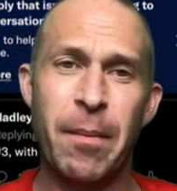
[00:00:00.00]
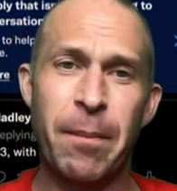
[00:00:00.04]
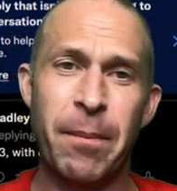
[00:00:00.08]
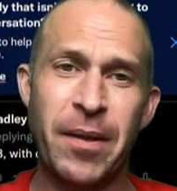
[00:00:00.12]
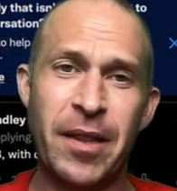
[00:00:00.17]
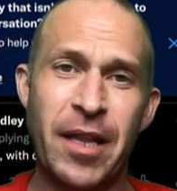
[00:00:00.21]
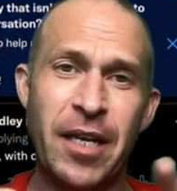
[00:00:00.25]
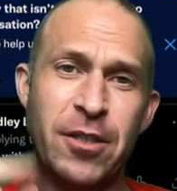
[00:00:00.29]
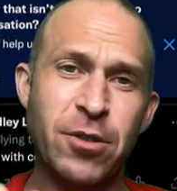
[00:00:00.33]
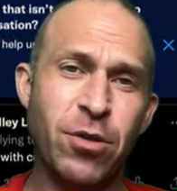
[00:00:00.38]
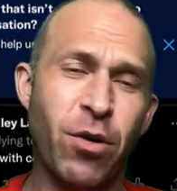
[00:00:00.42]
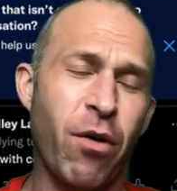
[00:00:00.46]

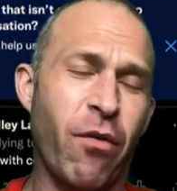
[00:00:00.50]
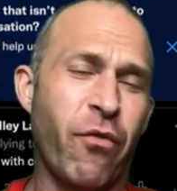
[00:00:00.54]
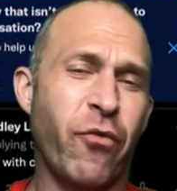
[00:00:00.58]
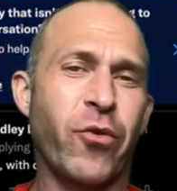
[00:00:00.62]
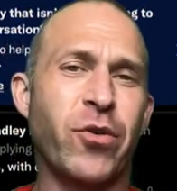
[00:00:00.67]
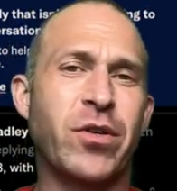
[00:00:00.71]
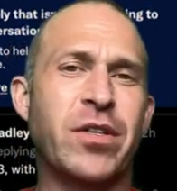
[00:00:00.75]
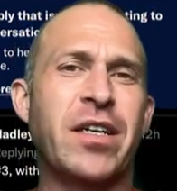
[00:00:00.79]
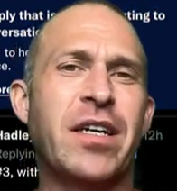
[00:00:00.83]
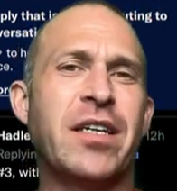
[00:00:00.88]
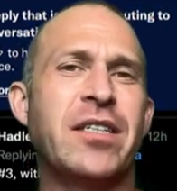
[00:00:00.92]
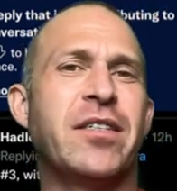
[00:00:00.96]
But that's all
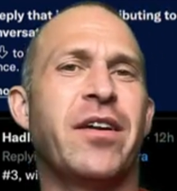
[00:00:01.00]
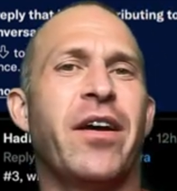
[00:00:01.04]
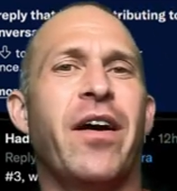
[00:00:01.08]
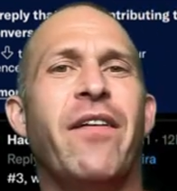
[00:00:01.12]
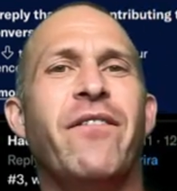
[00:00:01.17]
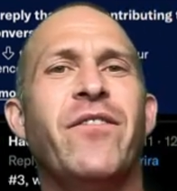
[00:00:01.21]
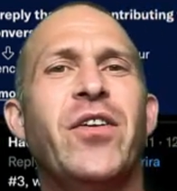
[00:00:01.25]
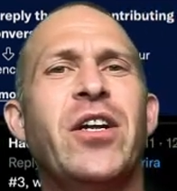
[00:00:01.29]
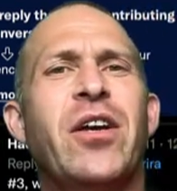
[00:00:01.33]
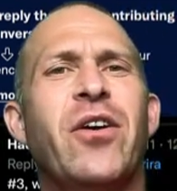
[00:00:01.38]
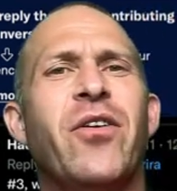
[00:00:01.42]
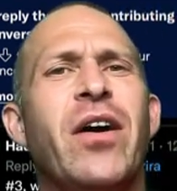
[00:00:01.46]
for today's
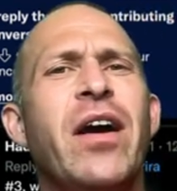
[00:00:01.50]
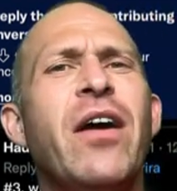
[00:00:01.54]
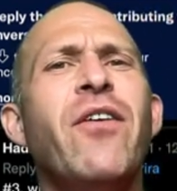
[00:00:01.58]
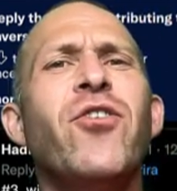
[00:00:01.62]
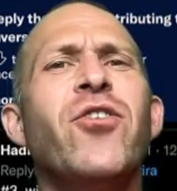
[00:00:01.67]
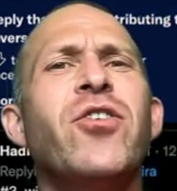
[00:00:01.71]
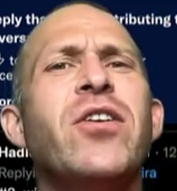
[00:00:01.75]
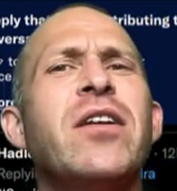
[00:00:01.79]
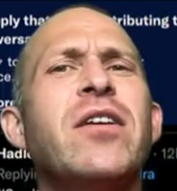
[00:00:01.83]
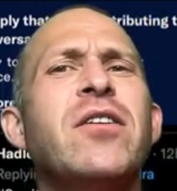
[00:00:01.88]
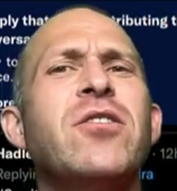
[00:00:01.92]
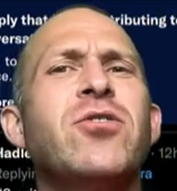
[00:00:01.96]
video. If
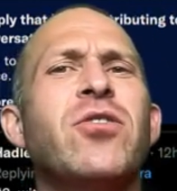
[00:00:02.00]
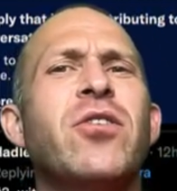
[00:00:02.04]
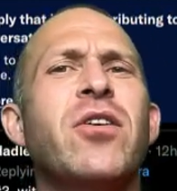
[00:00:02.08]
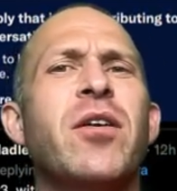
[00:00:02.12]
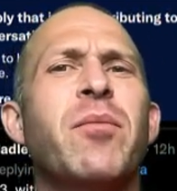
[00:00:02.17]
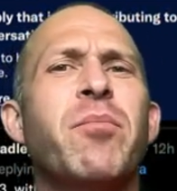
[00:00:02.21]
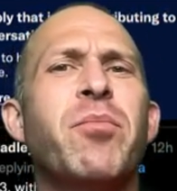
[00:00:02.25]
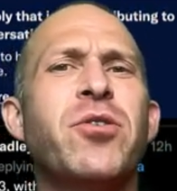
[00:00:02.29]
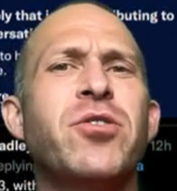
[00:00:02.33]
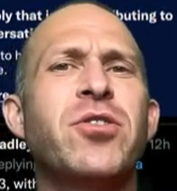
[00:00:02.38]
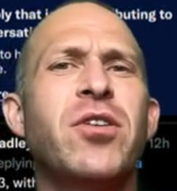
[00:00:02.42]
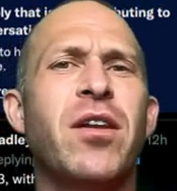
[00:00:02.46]
you did enjoy
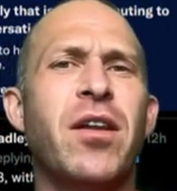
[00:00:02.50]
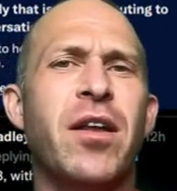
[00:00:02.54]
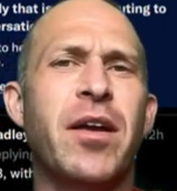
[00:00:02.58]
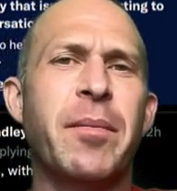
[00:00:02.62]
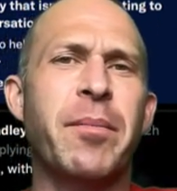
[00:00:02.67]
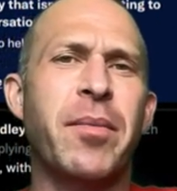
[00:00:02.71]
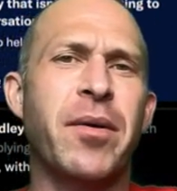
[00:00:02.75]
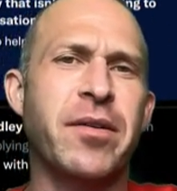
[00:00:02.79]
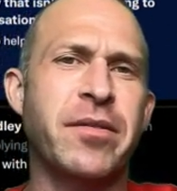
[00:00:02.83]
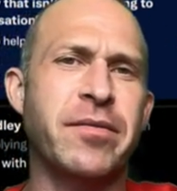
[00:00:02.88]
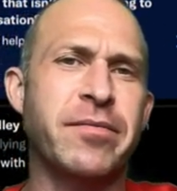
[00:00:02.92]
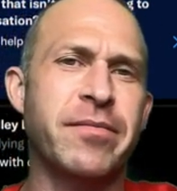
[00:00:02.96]
it, push the
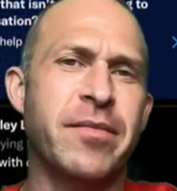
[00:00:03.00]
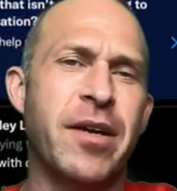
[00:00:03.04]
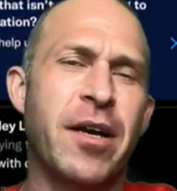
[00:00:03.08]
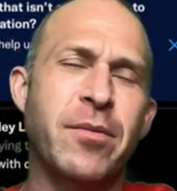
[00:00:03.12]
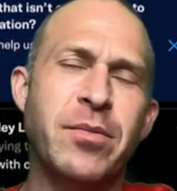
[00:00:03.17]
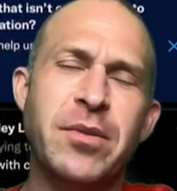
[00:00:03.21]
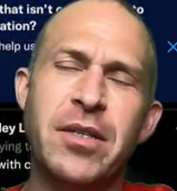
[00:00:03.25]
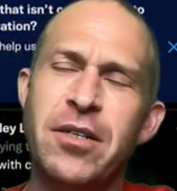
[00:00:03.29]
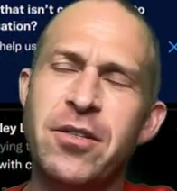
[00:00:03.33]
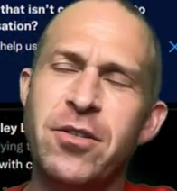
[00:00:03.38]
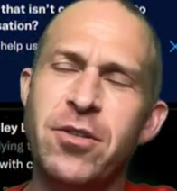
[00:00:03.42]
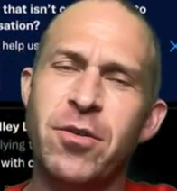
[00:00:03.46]
like button.
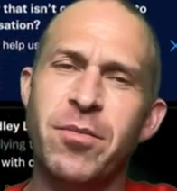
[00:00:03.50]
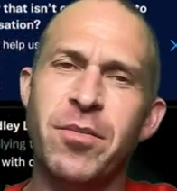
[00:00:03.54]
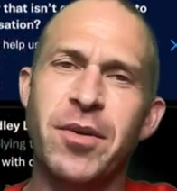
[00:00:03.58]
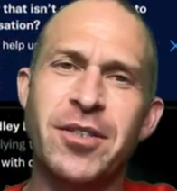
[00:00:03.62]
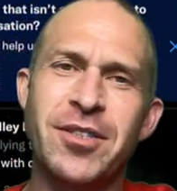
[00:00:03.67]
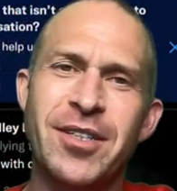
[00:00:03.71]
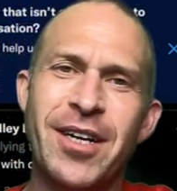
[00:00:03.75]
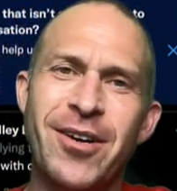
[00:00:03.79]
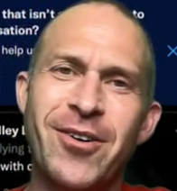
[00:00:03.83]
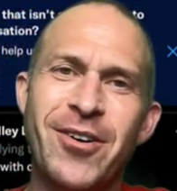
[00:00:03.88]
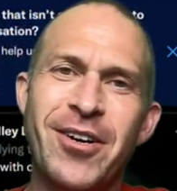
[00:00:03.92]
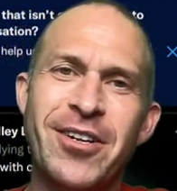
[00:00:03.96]
Helps out so
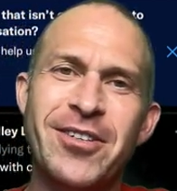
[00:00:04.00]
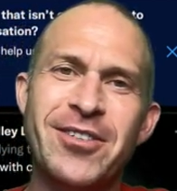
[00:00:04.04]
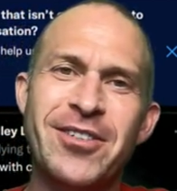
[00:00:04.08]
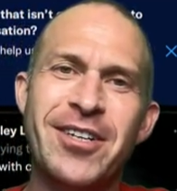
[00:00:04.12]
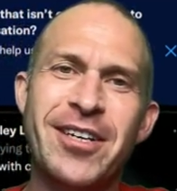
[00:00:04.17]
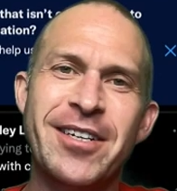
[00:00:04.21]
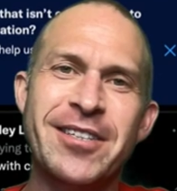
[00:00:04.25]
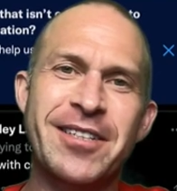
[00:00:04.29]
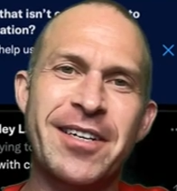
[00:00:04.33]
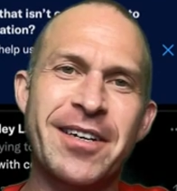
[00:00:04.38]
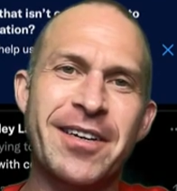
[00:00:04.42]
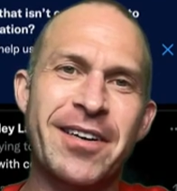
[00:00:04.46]
much. I'll catch you
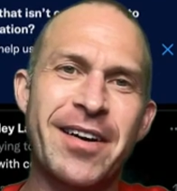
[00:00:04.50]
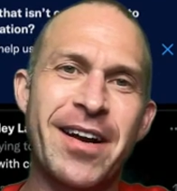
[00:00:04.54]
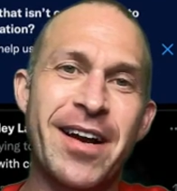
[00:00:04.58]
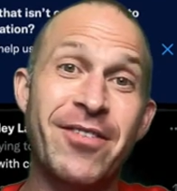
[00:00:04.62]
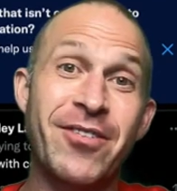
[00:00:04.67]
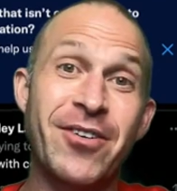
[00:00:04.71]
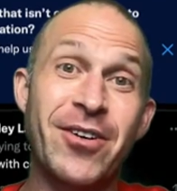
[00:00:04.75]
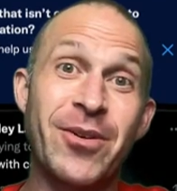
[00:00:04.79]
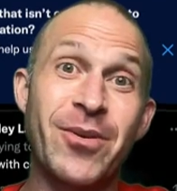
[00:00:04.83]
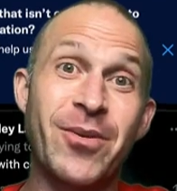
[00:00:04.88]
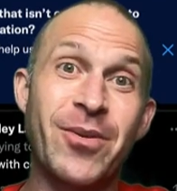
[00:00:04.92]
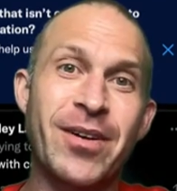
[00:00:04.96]
guys later.
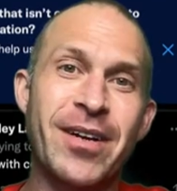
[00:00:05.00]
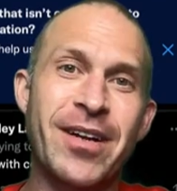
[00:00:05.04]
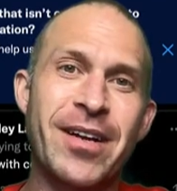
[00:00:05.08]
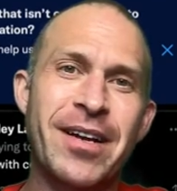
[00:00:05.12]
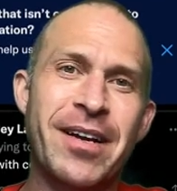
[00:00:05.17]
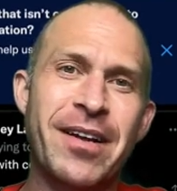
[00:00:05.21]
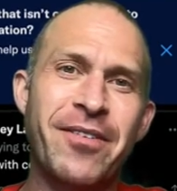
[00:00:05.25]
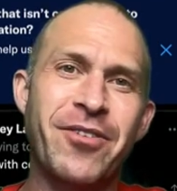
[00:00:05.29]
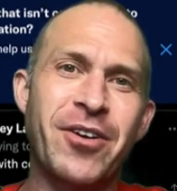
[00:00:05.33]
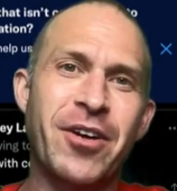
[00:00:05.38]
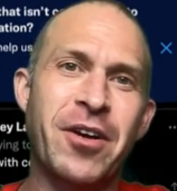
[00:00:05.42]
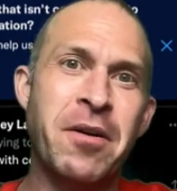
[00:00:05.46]
Have a good one.
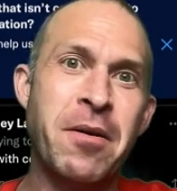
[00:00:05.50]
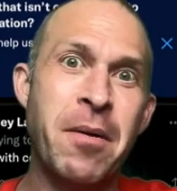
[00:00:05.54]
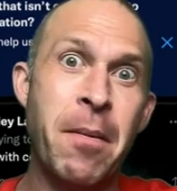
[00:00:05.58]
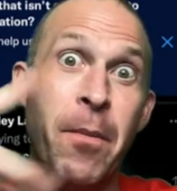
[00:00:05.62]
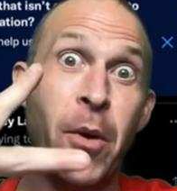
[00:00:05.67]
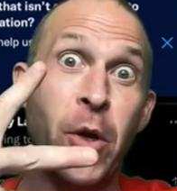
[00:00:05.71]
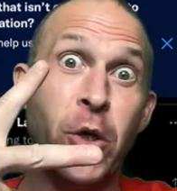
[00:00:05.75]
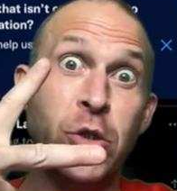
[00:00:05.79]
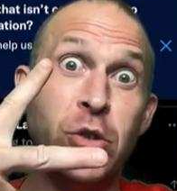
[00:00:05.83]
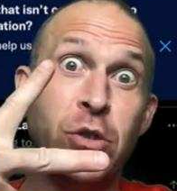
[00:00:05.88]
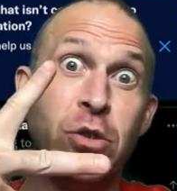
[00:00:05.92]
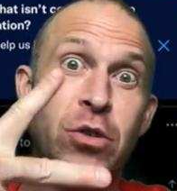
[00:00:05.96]
Love you.
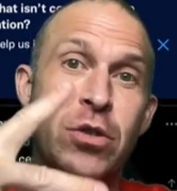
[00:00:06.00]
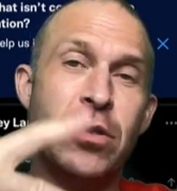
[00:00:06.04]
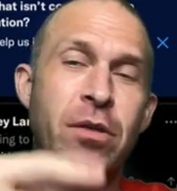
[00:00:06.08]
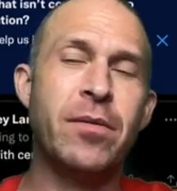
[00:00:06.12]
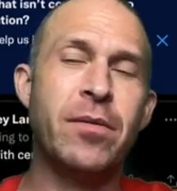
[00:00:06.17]
Peace.